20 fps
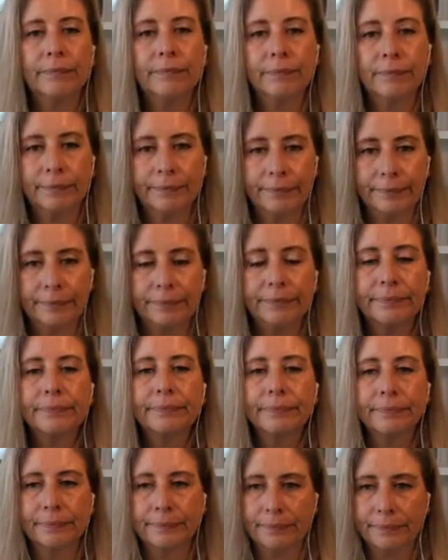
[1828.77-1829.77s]

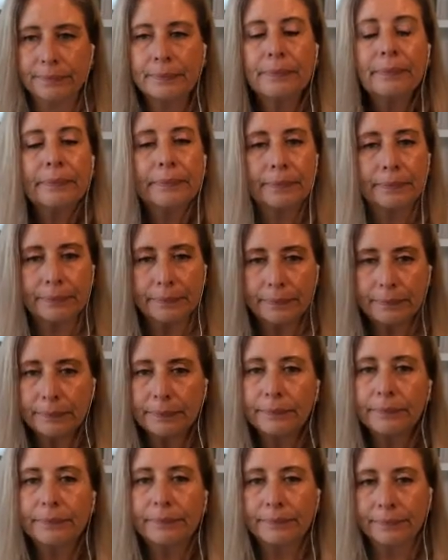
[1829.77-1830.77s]

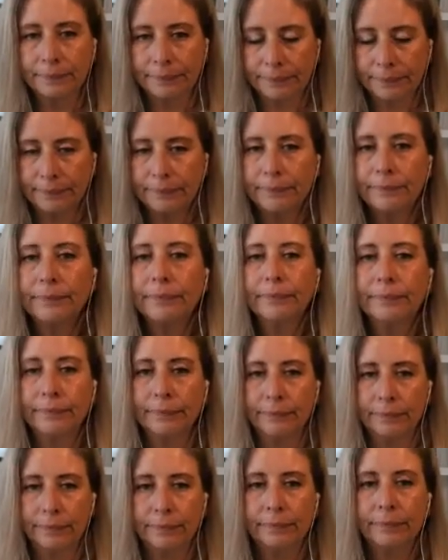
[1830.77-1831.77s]

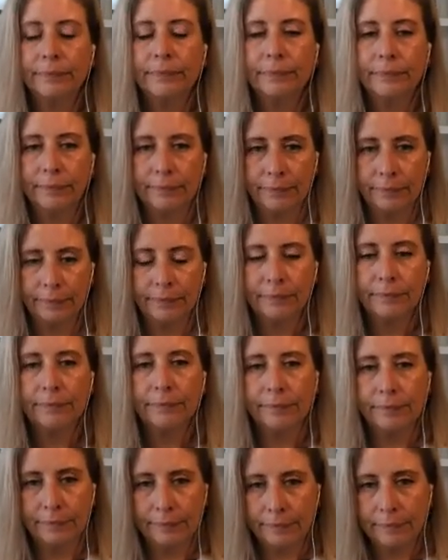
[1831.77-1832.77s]

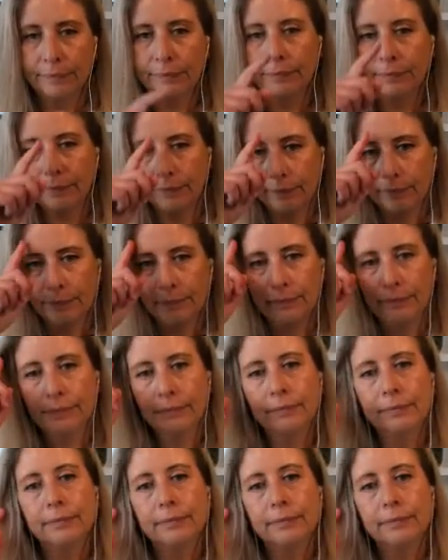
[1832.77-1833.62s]
(silent)